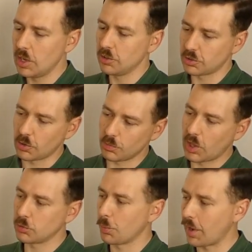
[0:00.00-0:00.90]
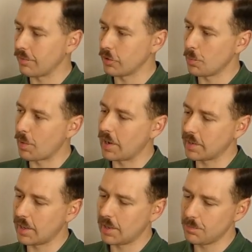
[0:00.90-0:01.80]
So that's what we have on the back
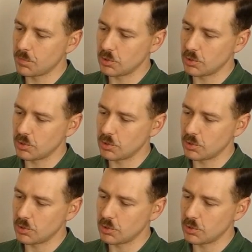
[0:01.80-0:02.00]
here.